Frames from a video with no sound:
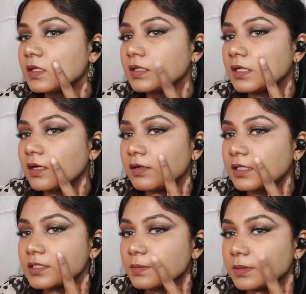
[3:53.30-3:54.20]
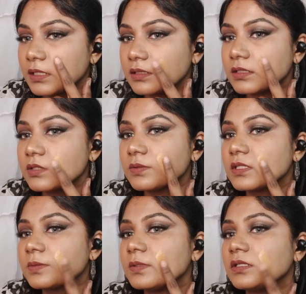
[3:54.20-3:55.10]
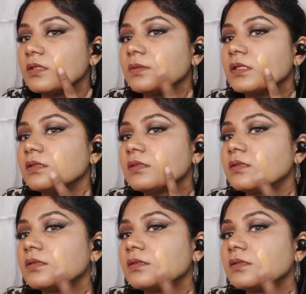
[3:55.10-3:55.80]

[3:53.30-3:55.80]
And now let's blend this Swiss Beauty one.